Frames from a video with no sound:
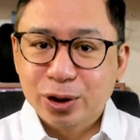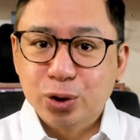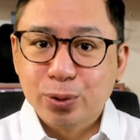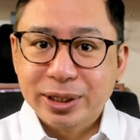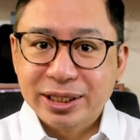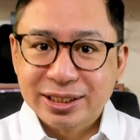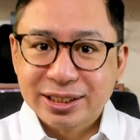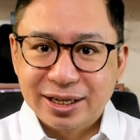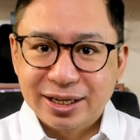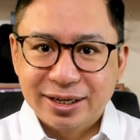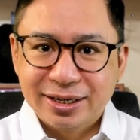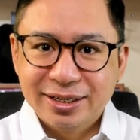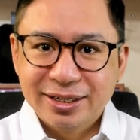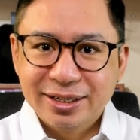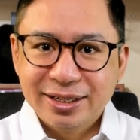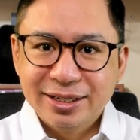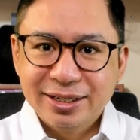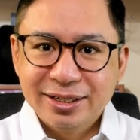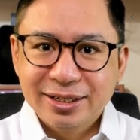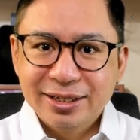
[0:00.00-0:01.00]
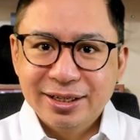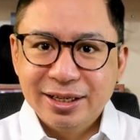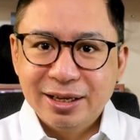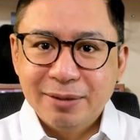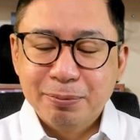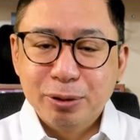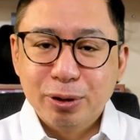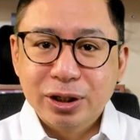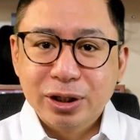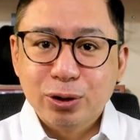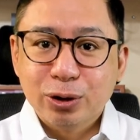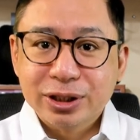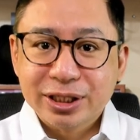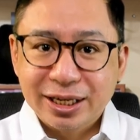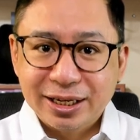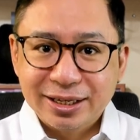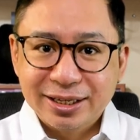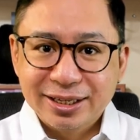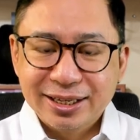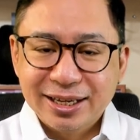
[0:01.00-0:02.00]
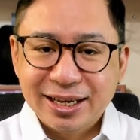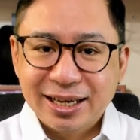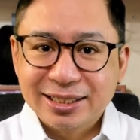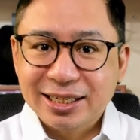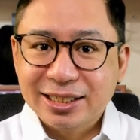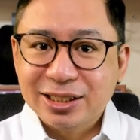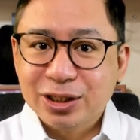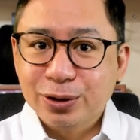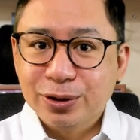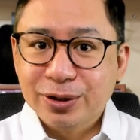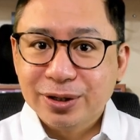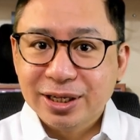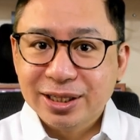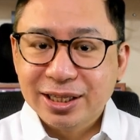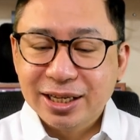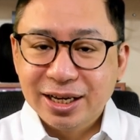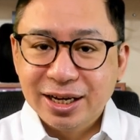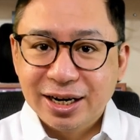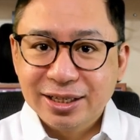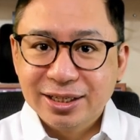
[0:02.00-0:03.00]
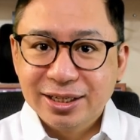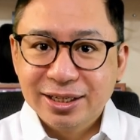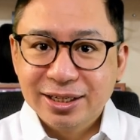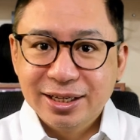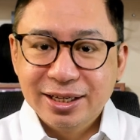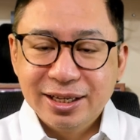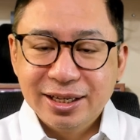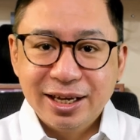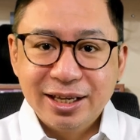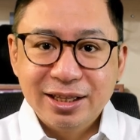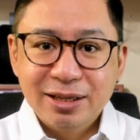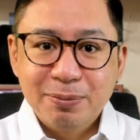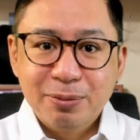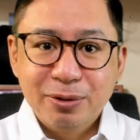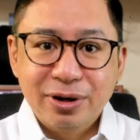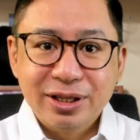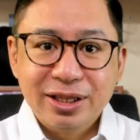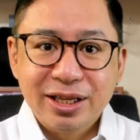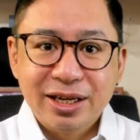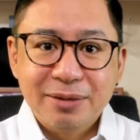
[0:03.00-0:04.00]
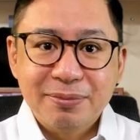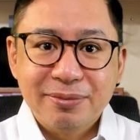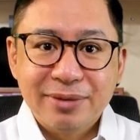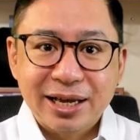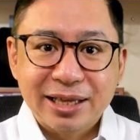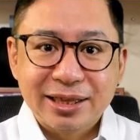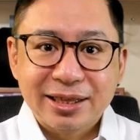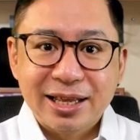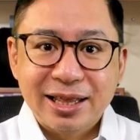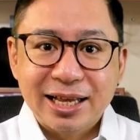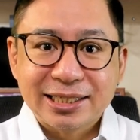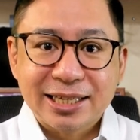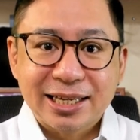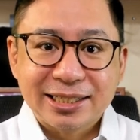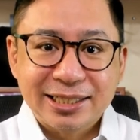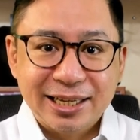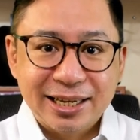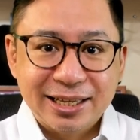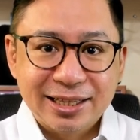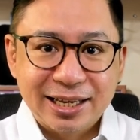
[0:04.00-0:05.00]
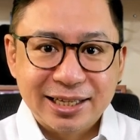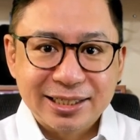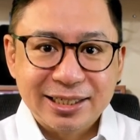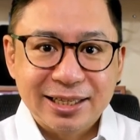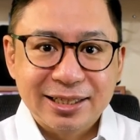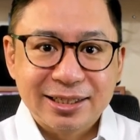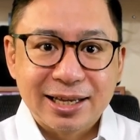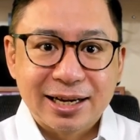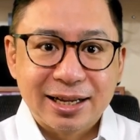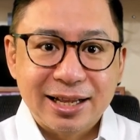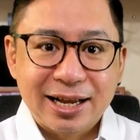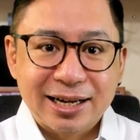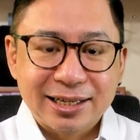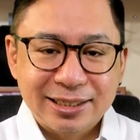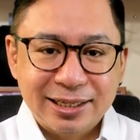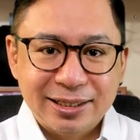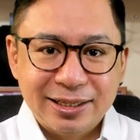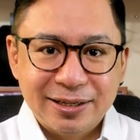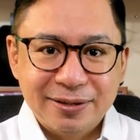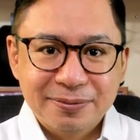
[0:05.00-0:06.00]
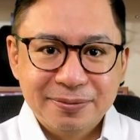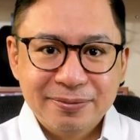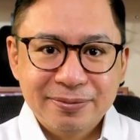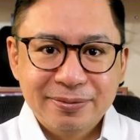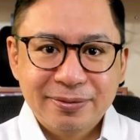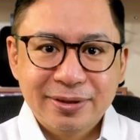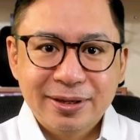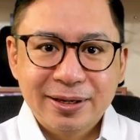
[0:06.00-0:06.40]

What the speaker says: or Twinstar employed Jose as a security guard and deployed him at the Las Haciendas in Tarlac City.